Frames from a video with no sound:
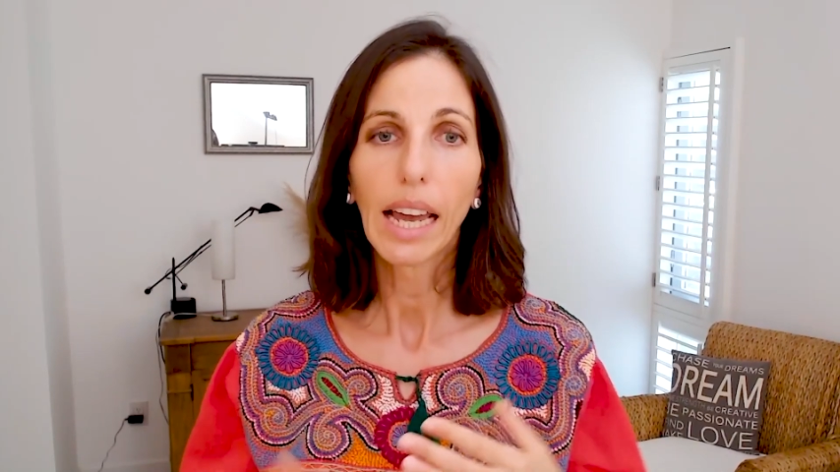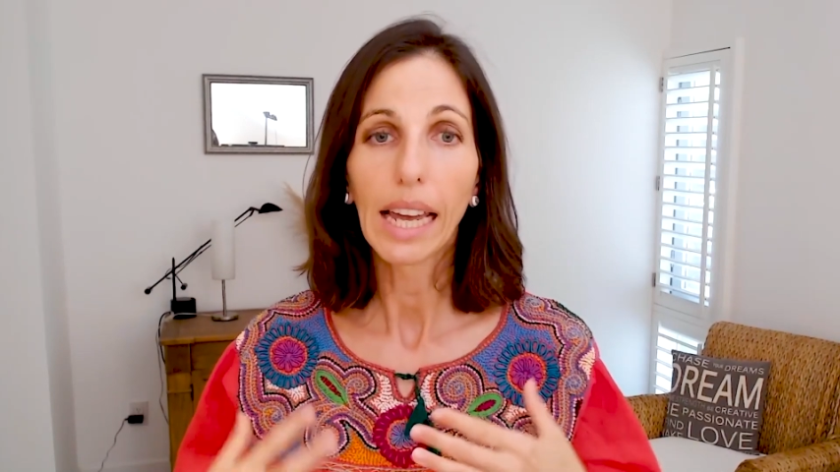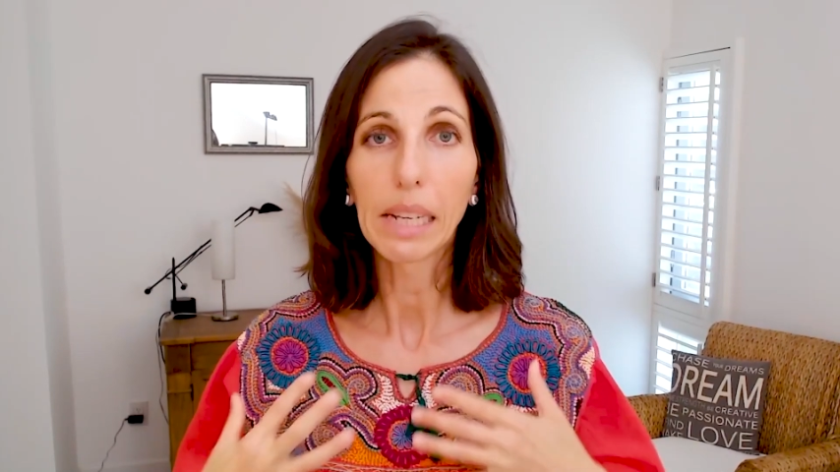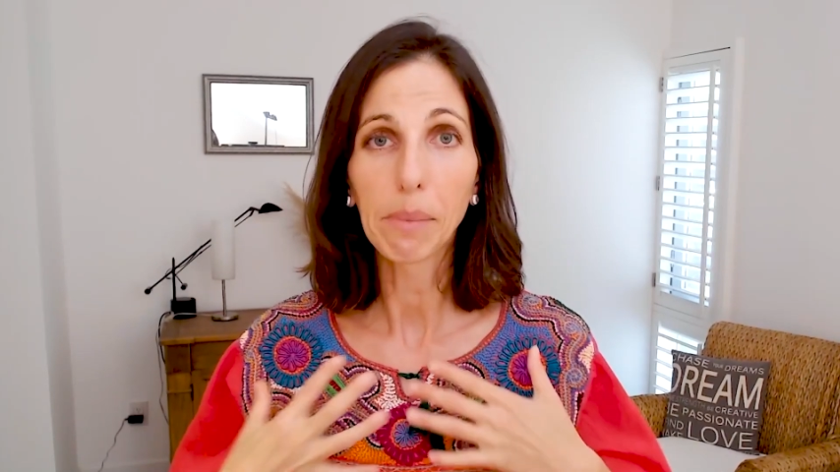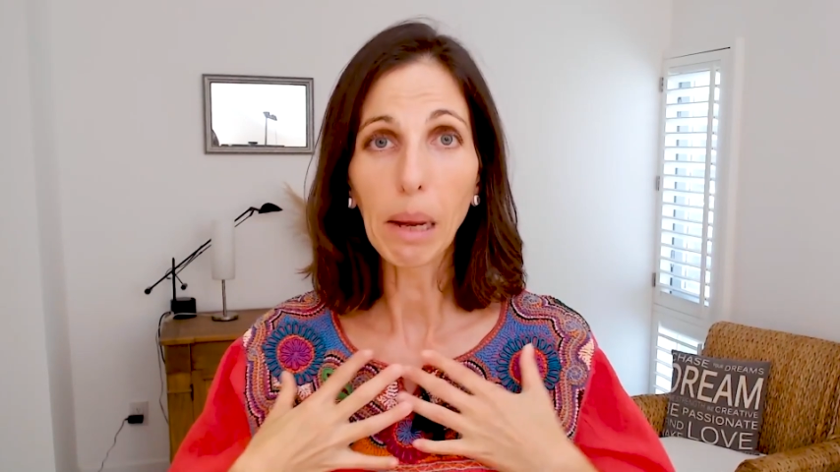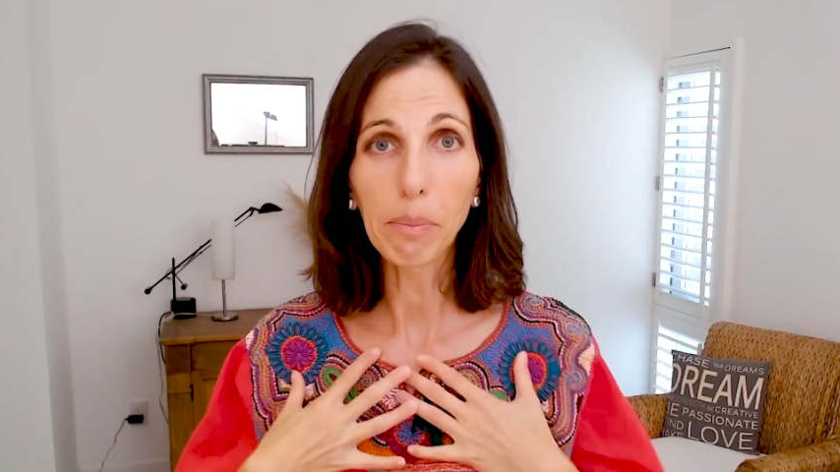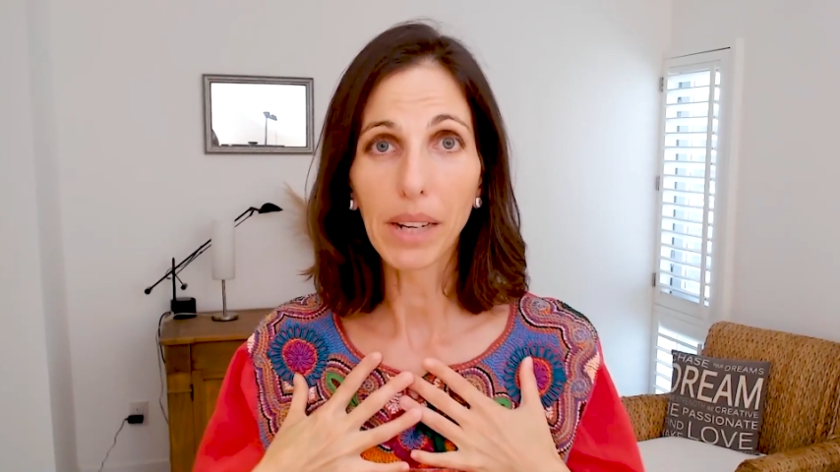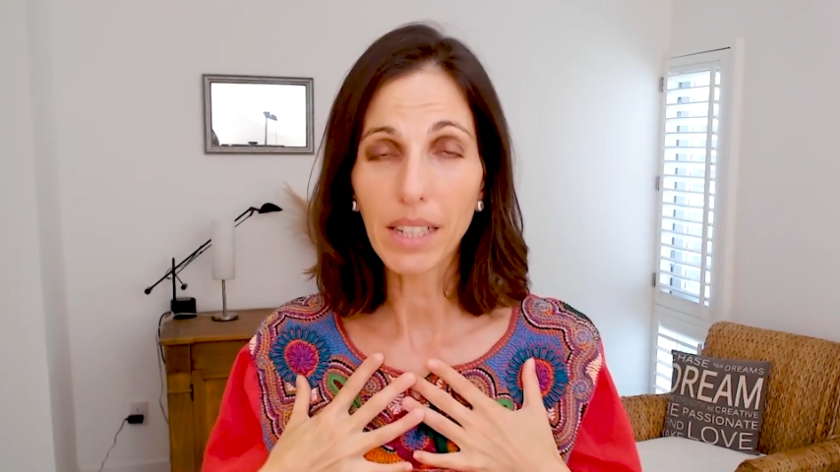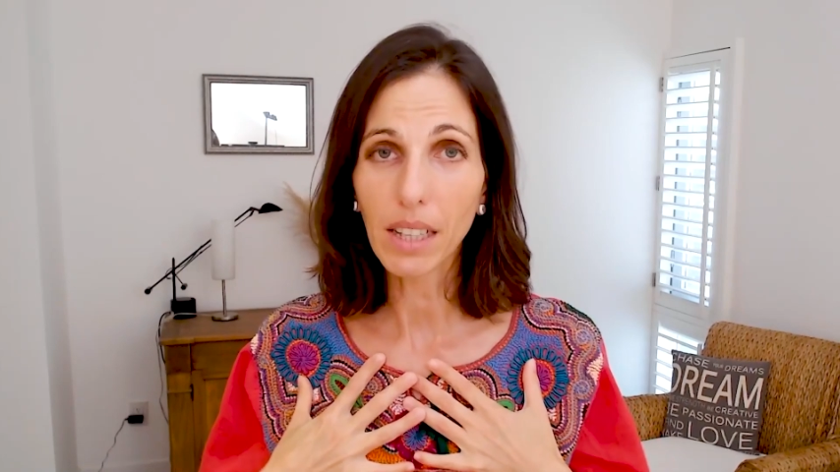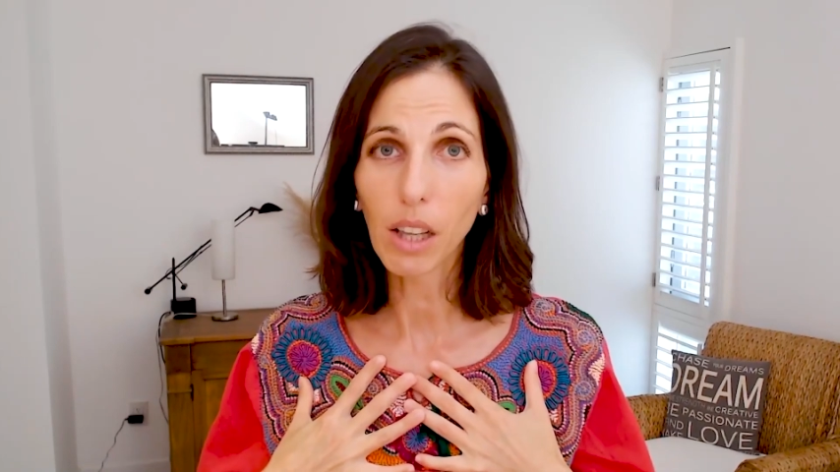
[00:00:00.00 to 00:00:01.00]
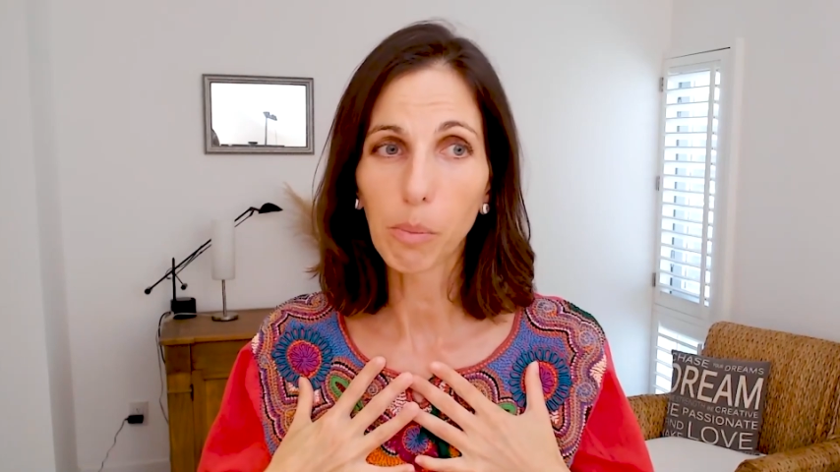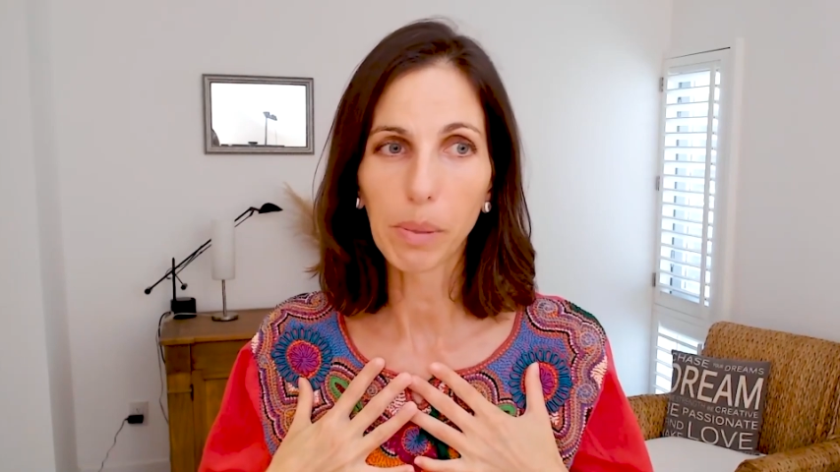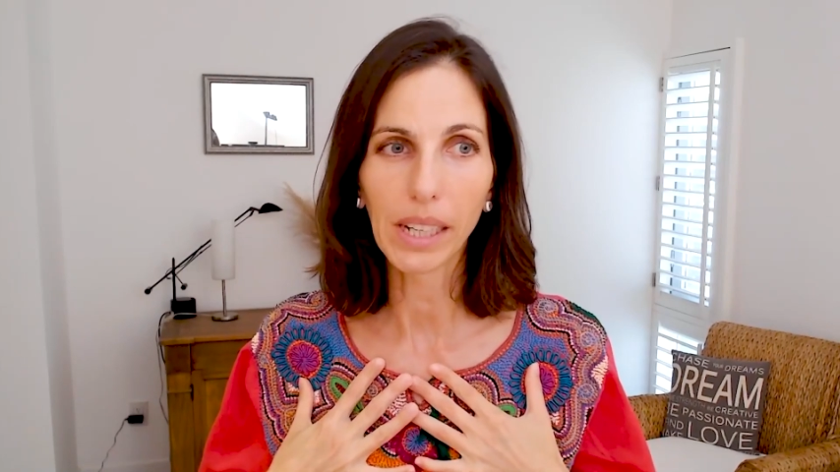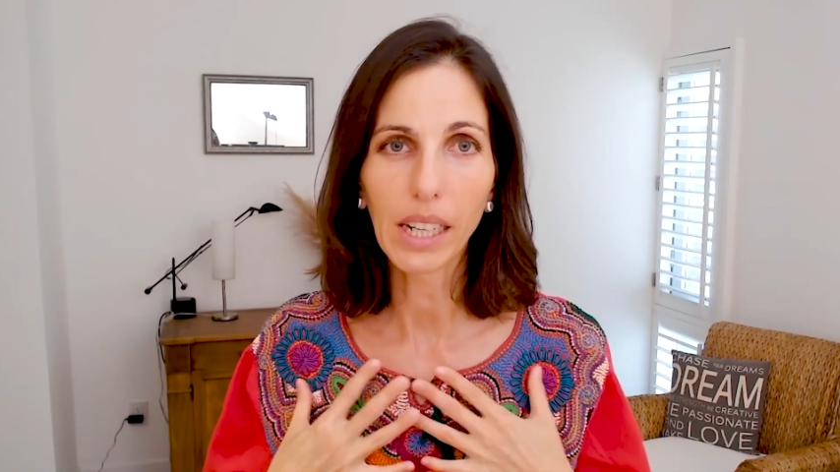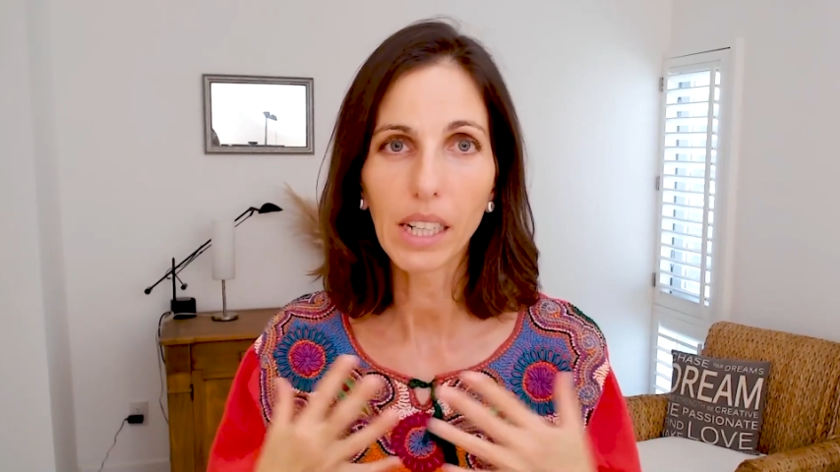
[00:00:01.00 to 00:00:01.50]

In my personal opinion,